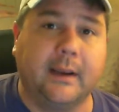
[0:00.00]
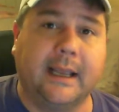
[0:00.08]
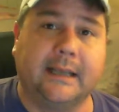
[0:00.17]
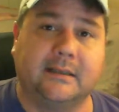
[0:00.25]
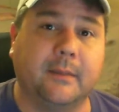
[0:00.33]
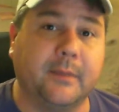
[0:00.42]
in
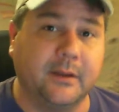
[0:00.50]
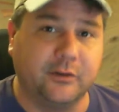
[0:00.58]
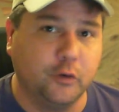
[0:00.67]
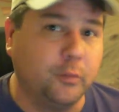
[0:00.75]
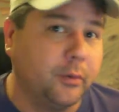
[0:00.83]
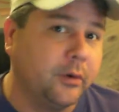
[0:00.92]
case something
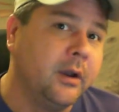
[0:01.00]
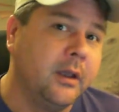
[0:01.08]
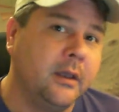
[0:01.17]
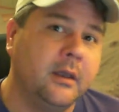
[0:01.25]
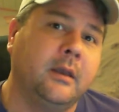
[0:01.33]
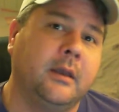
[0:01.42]
super,
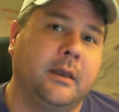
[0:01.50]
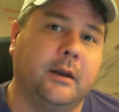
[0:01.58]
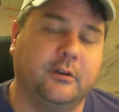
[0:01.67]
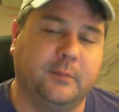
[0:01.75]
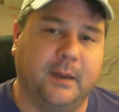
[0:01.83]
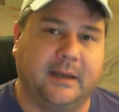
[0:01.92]

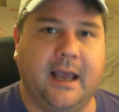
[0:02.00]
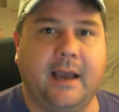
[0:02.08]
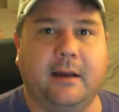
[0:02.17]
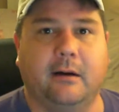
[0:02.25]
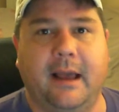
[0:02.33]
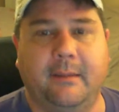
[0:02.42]

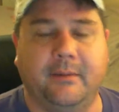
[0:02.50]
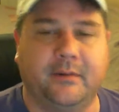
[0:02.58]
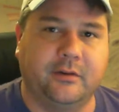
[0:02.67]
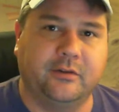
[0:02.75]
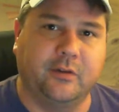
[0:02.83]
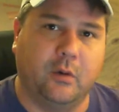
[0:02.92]
spectacular happens.
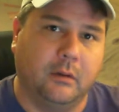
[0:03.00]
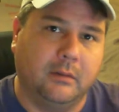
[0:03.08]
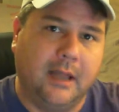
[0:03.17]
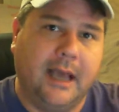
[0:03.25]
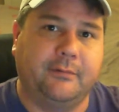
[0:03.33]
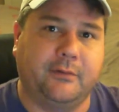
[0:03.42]
I just throw it on
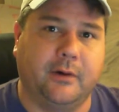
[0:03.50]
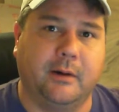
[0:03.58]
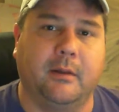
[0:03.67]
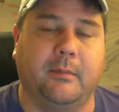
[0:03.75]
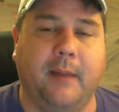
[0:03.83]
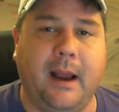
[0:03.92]
live stream
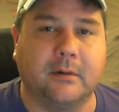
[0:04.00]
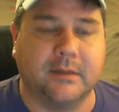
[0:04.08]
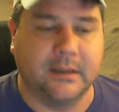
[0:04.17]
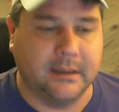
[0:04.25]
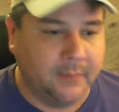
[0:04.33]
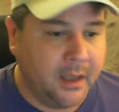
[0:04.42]
while the power's
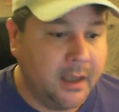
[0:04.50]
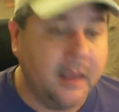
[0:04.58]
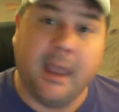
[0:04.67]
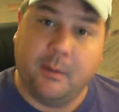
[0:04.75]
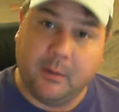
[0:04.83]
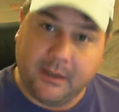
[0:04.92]
up.
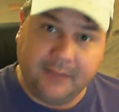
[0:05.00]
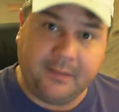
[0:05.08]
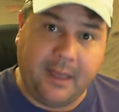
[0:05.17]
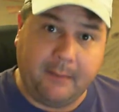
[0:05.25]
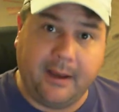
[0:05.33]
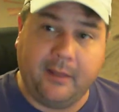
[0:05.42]
And we did
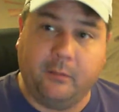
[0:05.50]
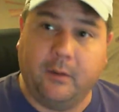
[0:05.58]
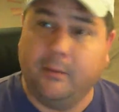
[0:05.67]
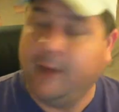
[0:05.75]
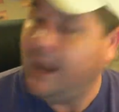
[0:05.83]
that, by the way. We